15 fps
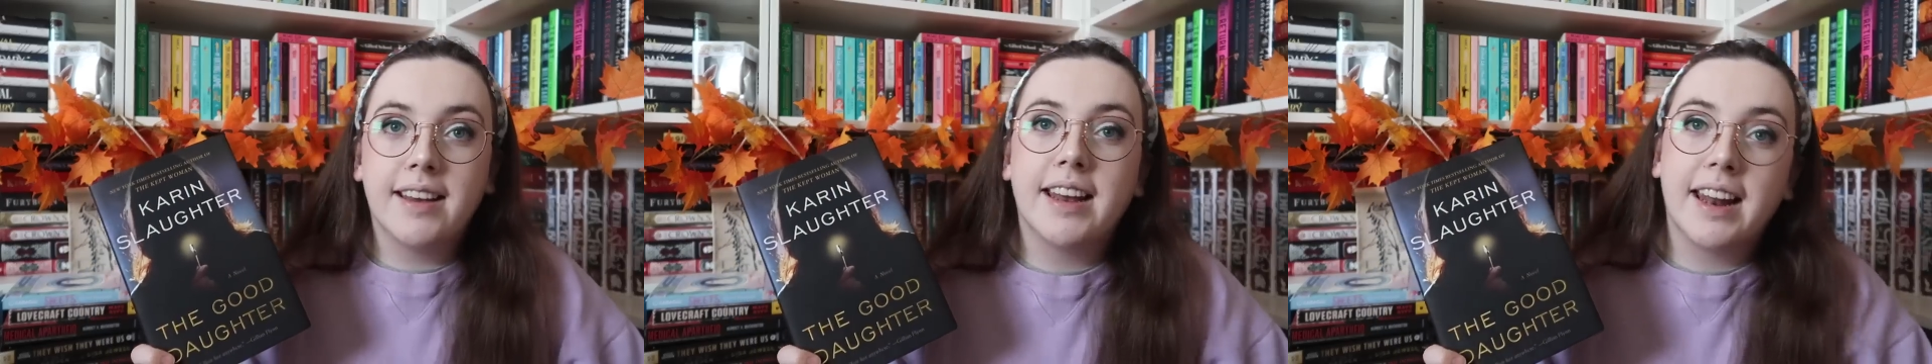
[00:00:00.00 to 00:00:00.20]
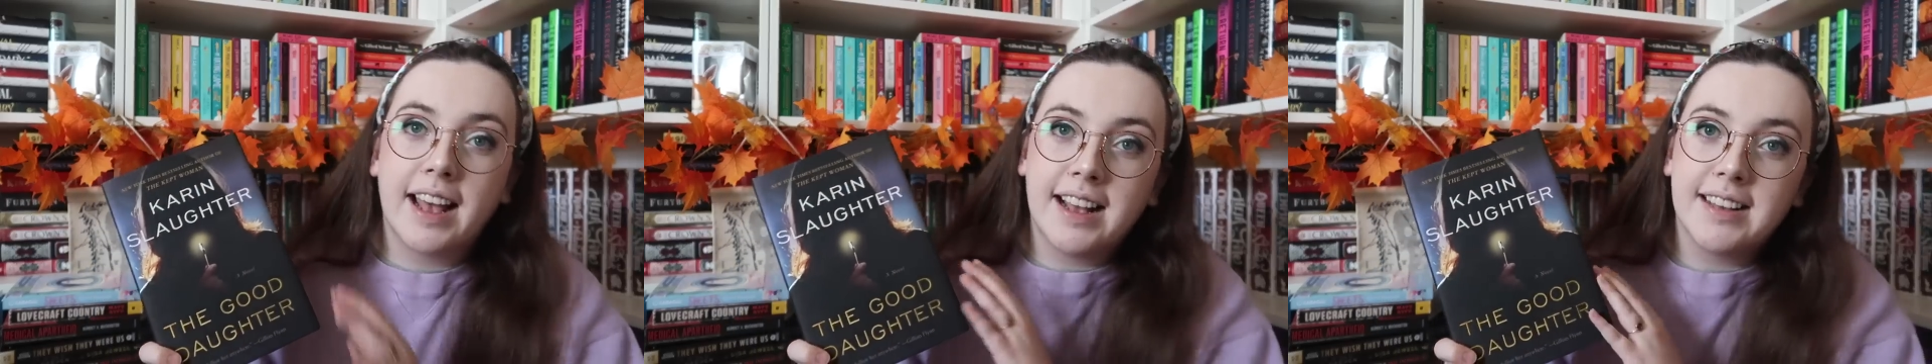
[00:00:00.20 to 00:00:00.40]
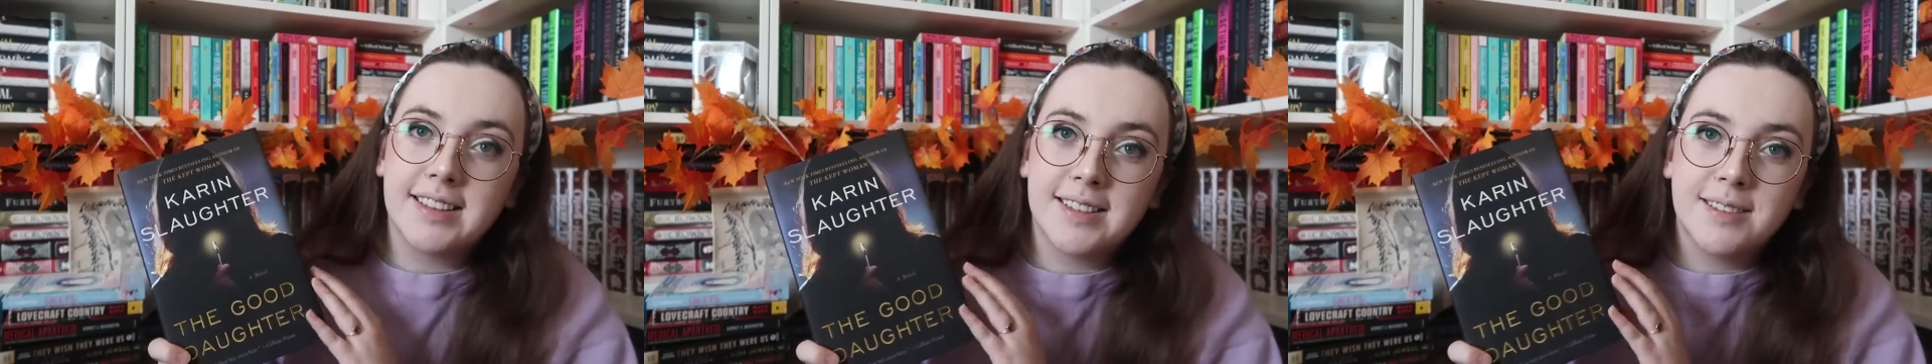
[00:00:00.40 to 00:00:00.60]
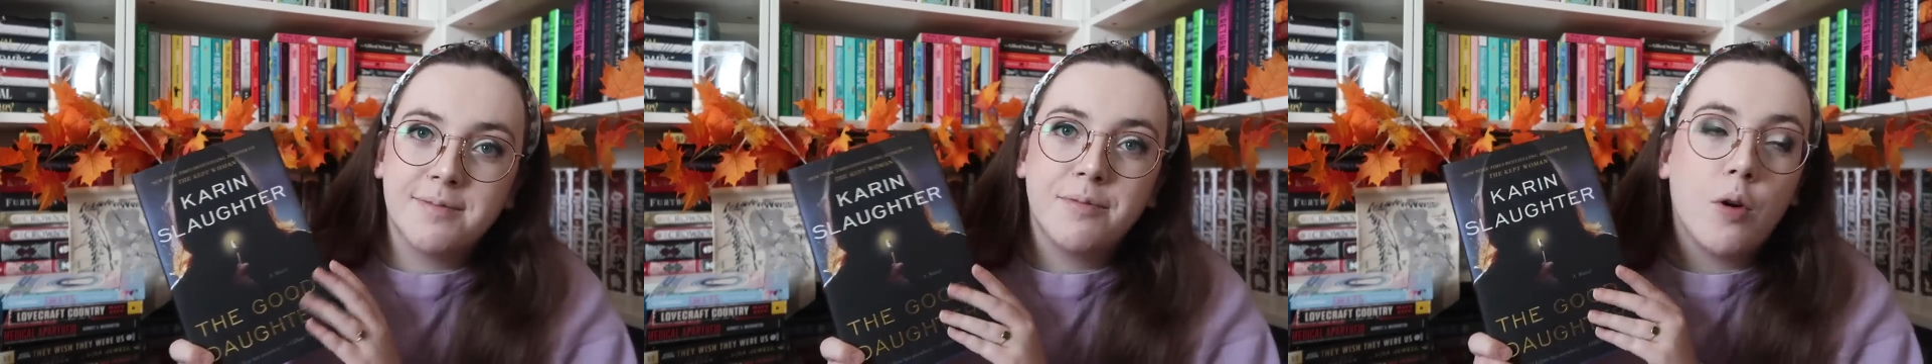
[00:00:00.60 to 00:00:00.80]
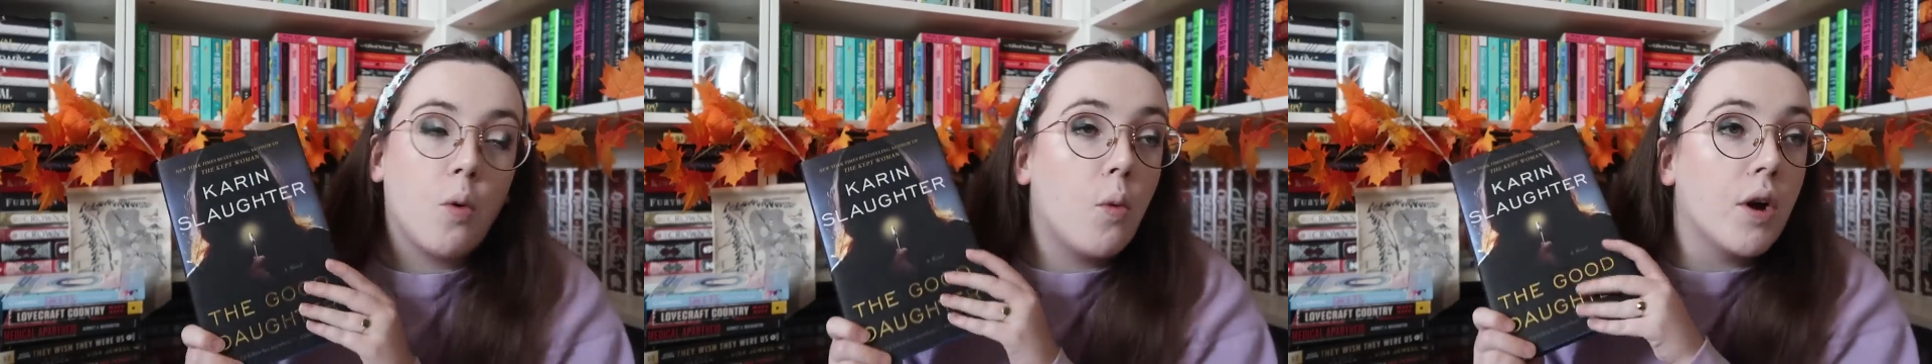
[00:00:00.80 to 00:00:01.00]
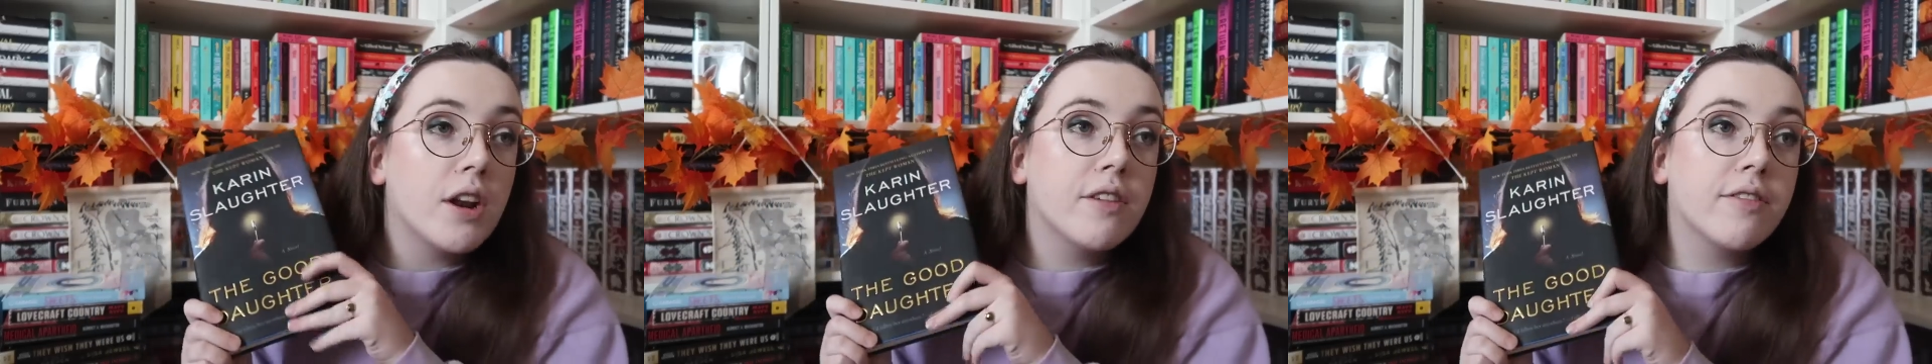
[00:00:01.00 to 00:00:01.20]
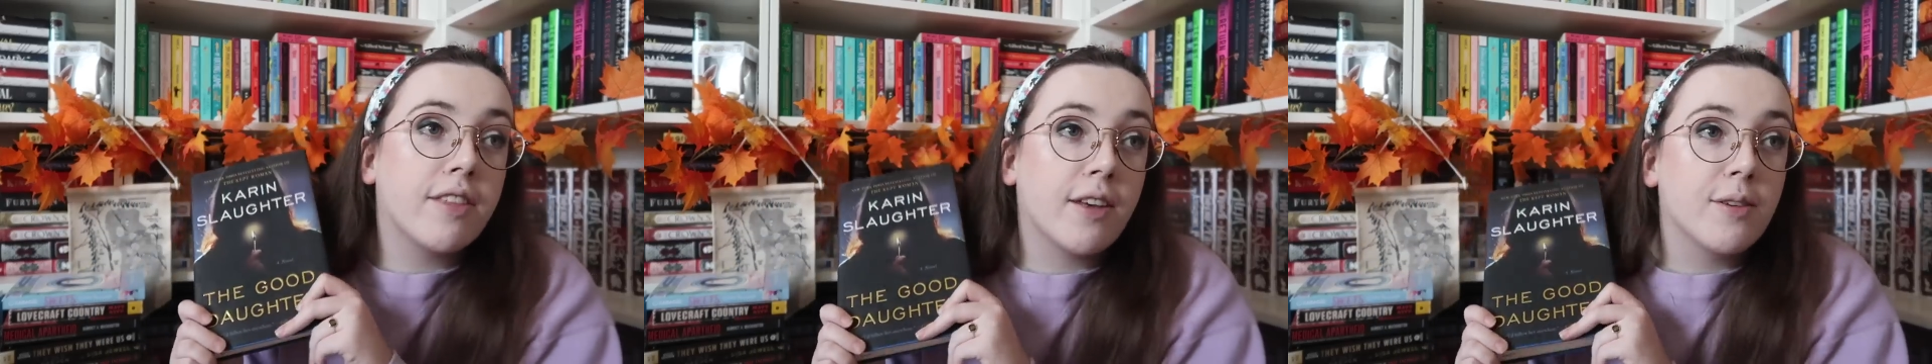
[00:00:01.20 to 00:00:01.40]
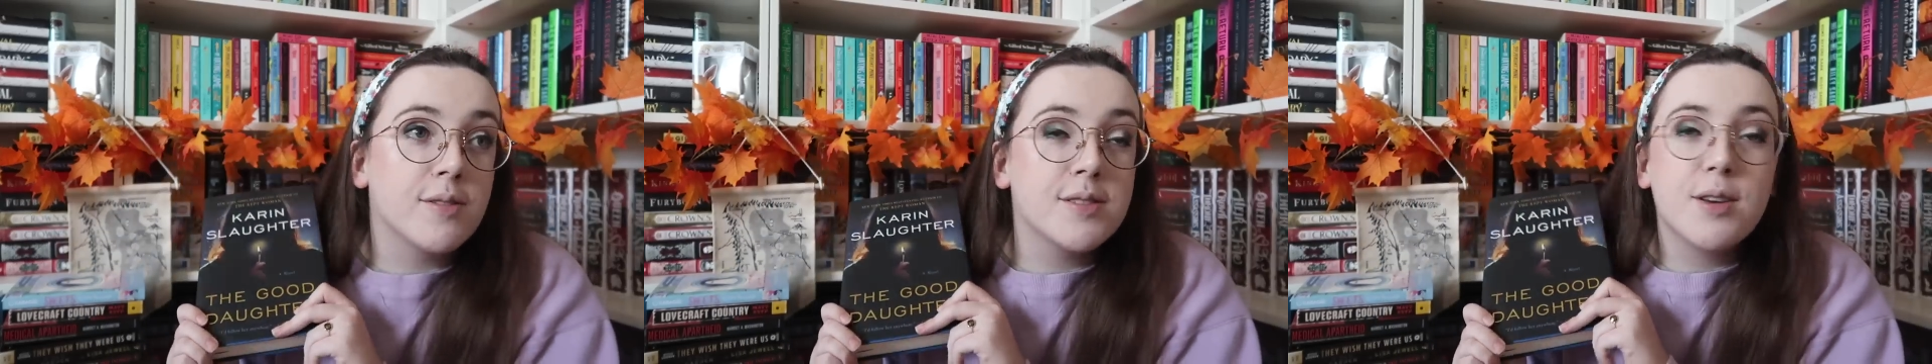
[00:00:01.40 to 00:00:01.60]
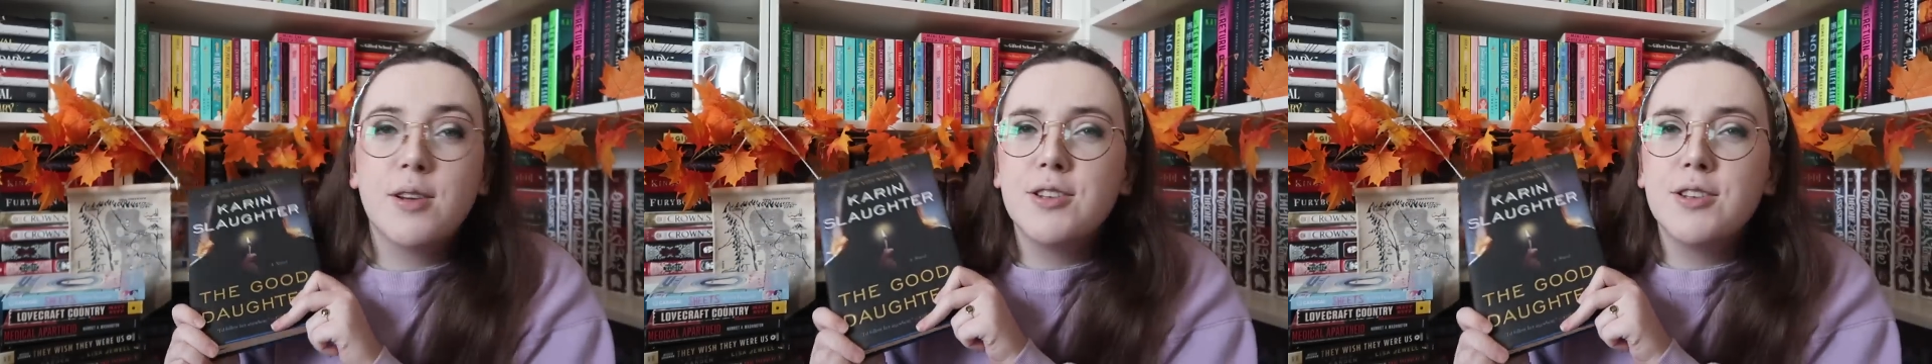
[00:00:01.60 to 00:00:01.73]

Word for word: it has one of those,